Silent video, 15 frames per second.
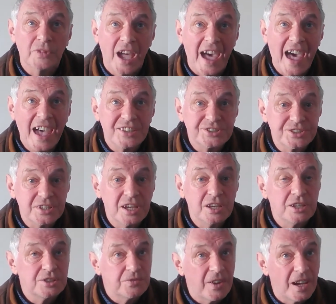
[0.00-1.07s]
As
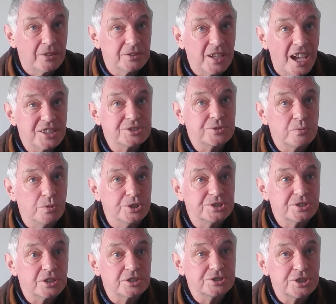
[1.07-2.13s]
was
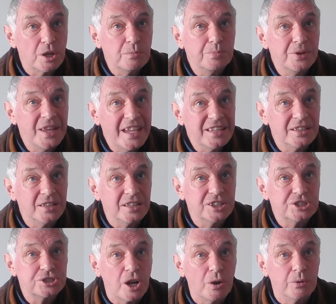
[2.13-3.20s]
so blatantly
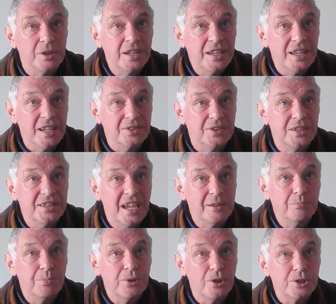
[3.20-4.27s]
shown in the Named
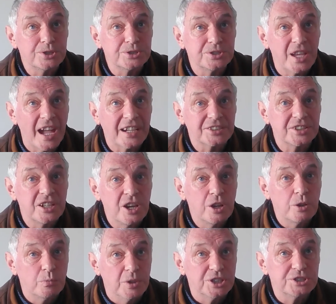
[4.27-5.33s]
Persons Act,
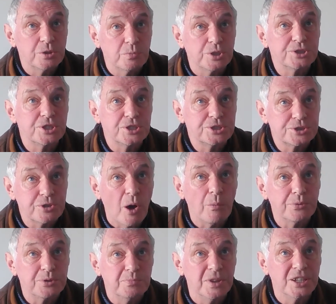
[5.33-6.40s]
which was
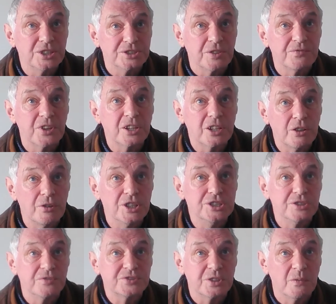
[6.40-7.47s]
stopped because of the courage of
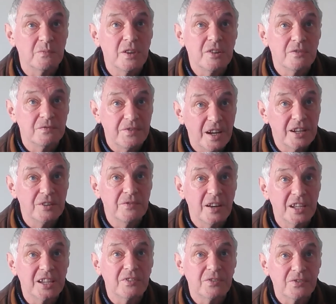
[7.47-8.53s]
some very, very
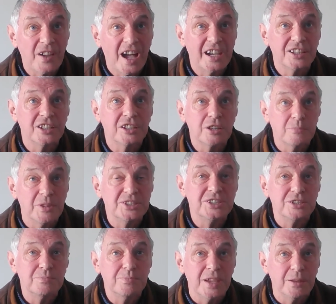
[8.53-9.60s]
fine and committed
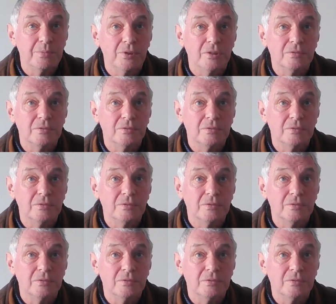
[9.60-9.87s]
people.